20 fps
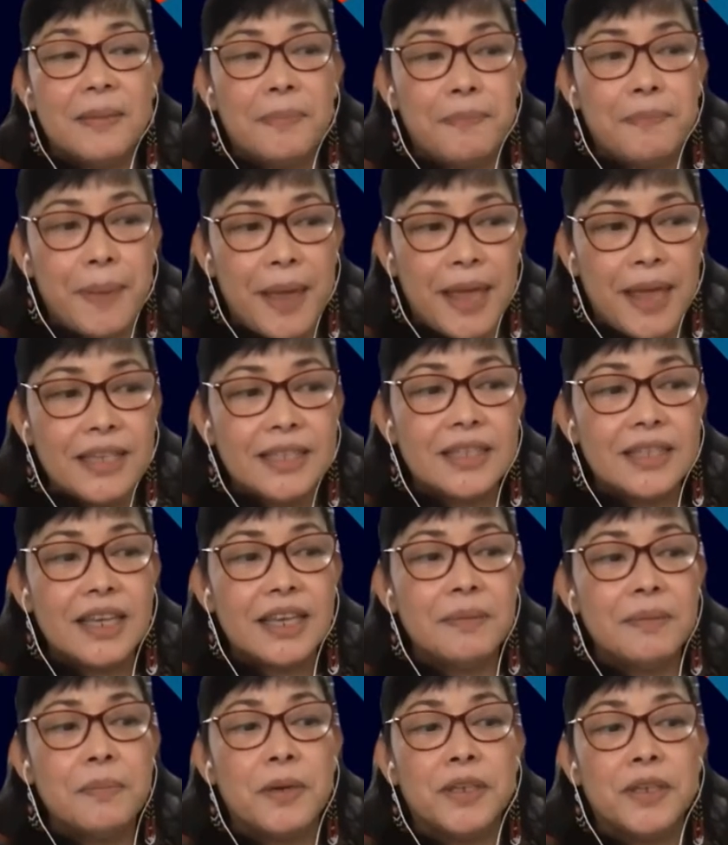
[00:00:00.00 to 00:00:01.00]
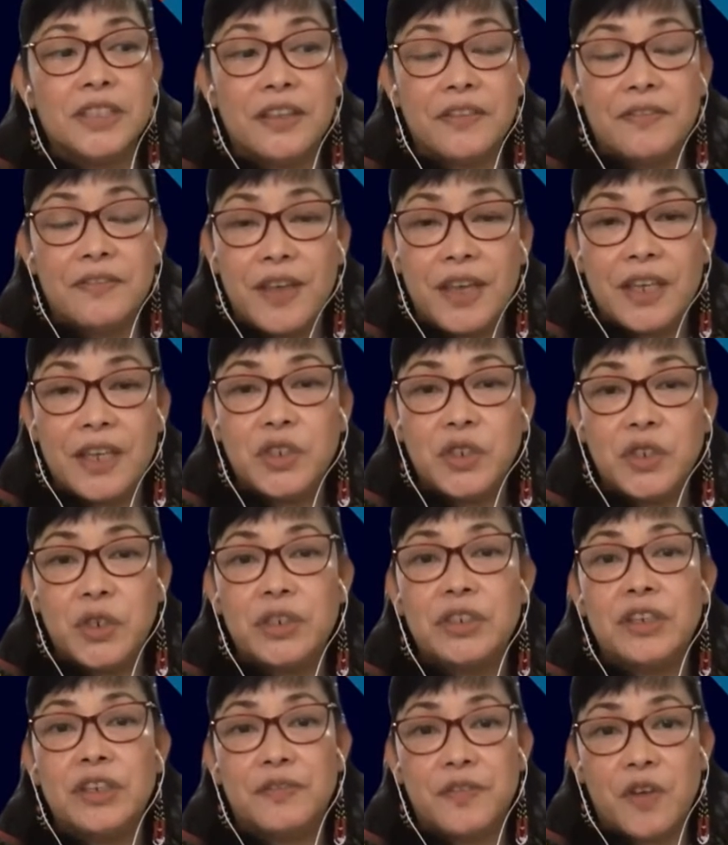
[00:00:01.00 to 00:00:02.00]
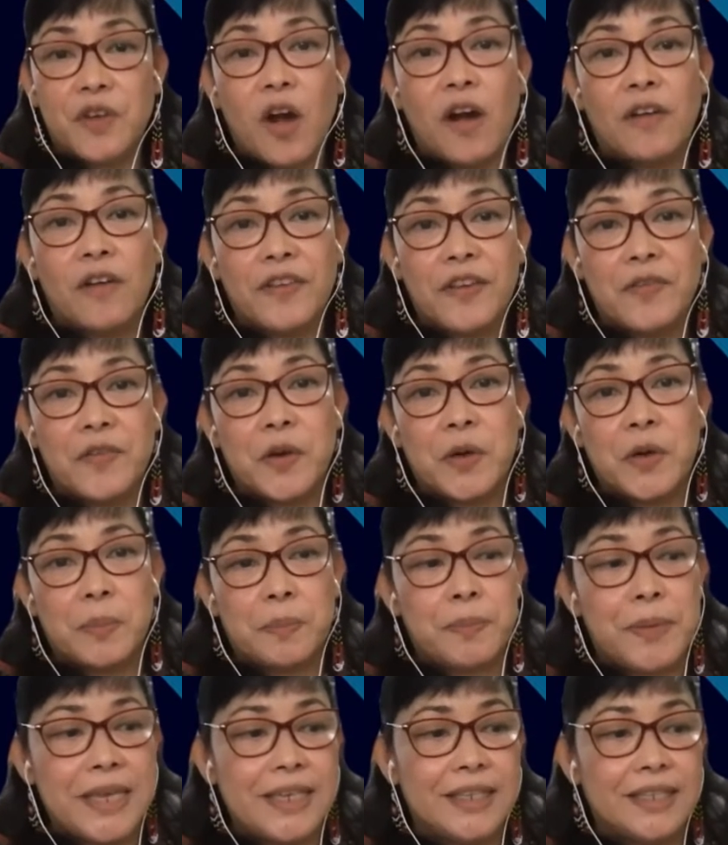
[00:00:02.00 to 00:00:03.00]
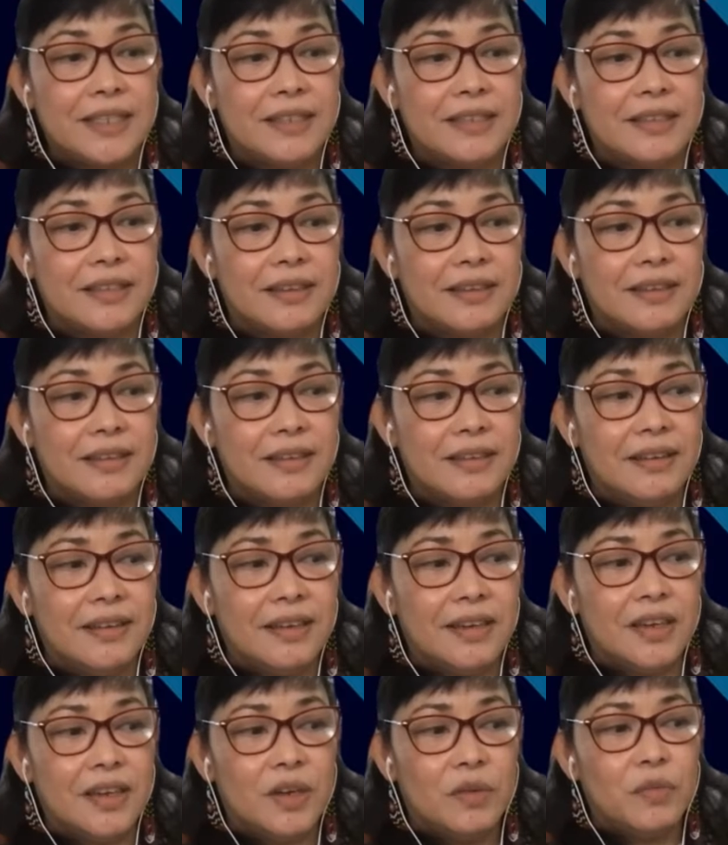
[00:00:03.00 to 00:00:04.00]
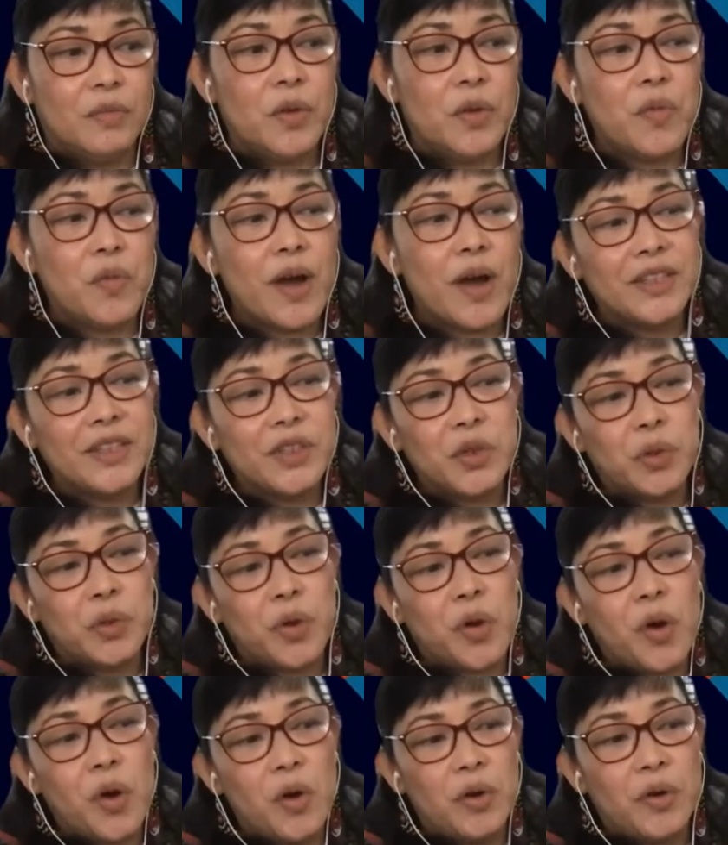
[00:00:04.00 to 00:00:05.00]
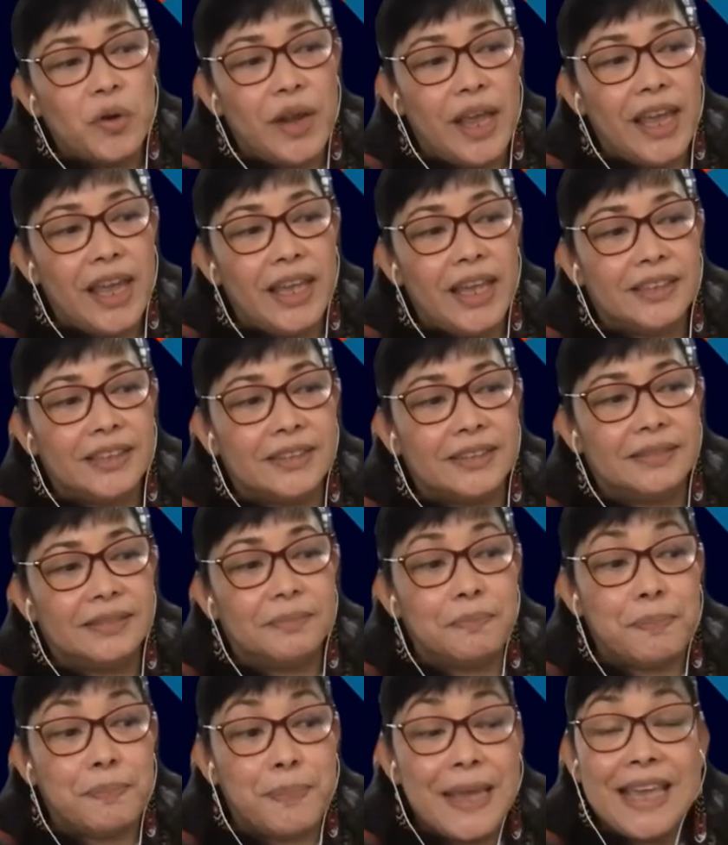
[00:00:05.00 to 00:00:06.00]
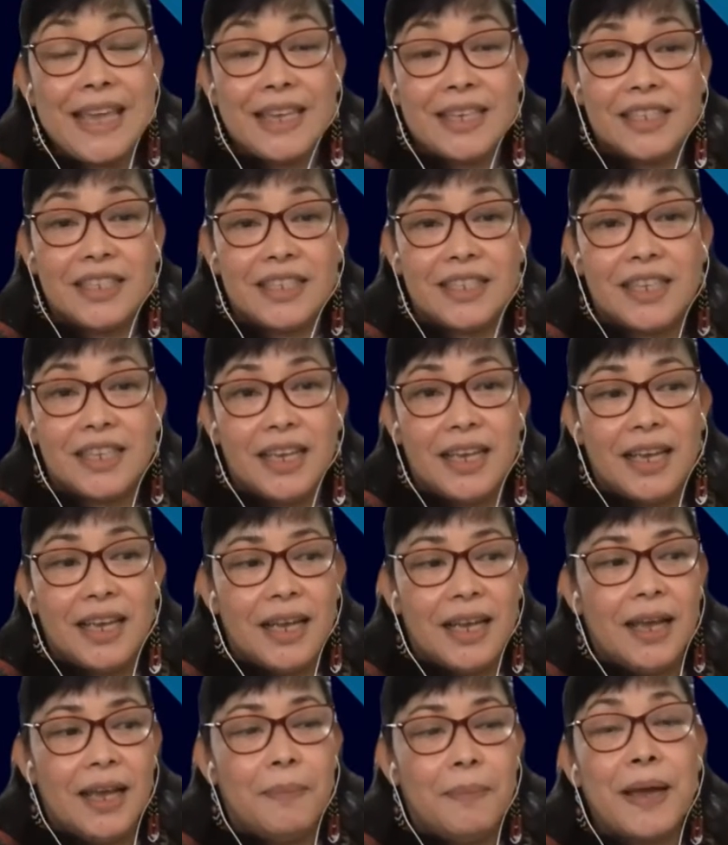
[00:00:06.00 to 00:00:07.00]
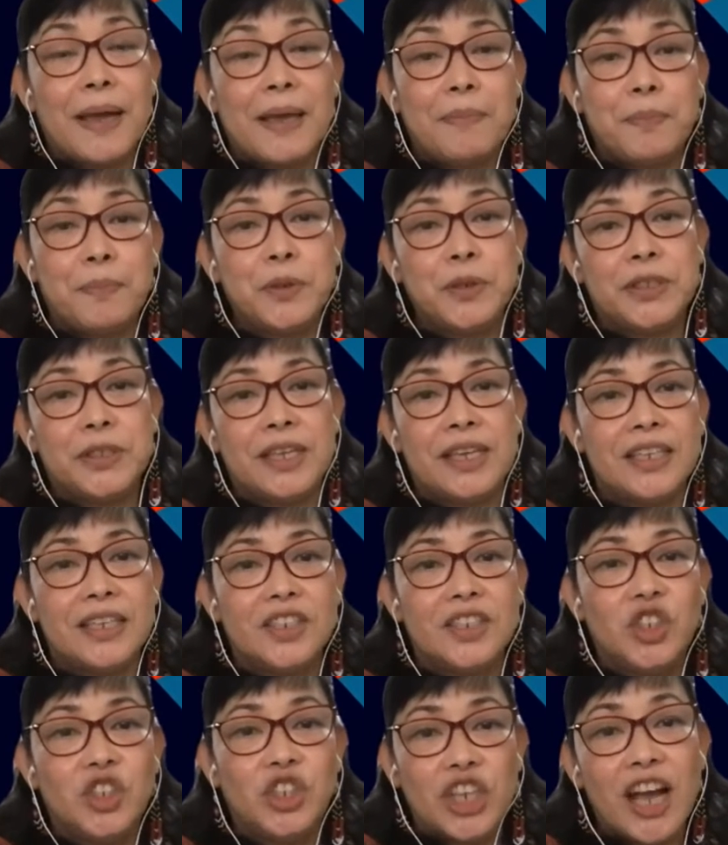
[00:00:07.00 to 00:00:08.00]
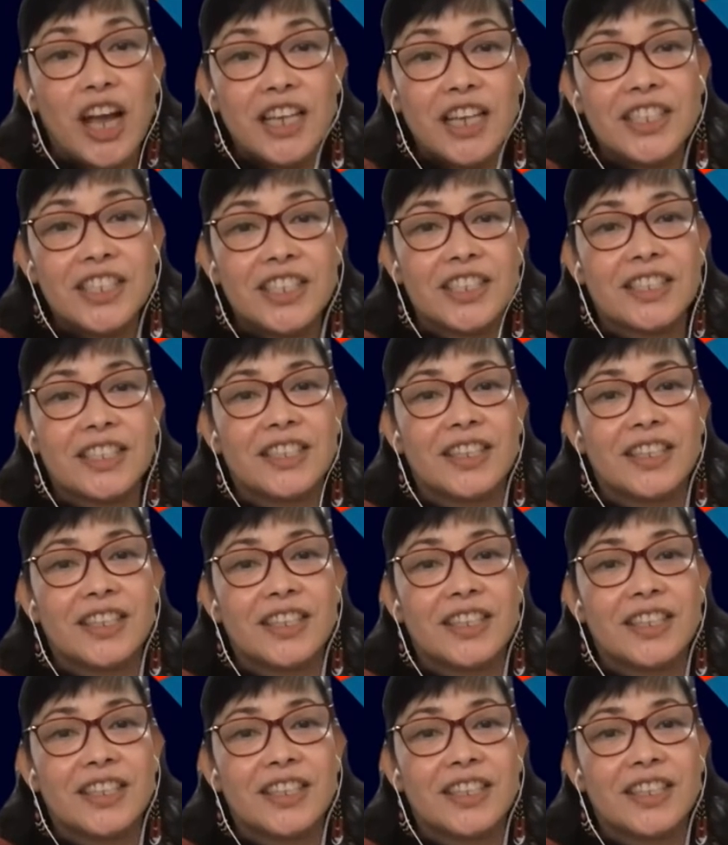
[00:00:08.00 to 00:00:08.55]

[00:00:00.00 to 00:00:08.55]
This is the basic motivation of Coffee for Peace. We want to co create peace by putting just